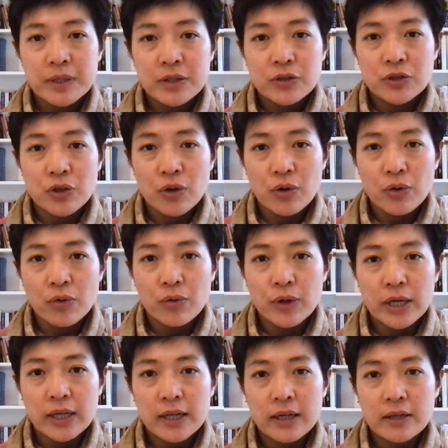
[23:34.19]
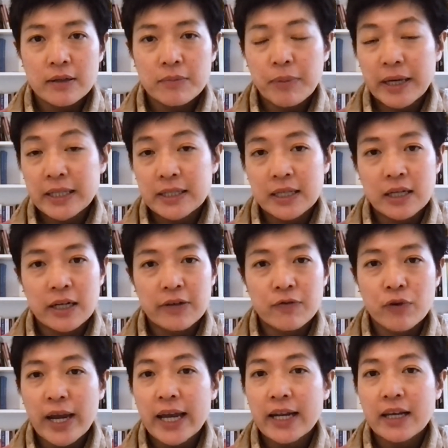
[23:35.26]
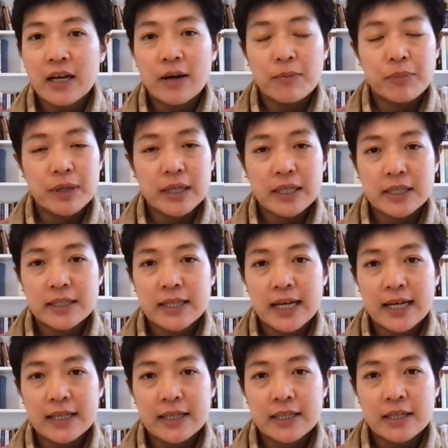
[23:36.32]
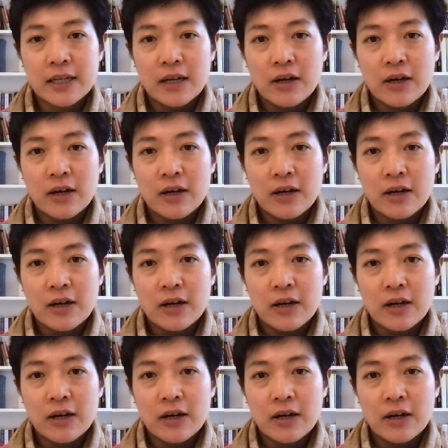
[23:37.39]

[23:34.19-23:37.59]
So it basically, for any companies that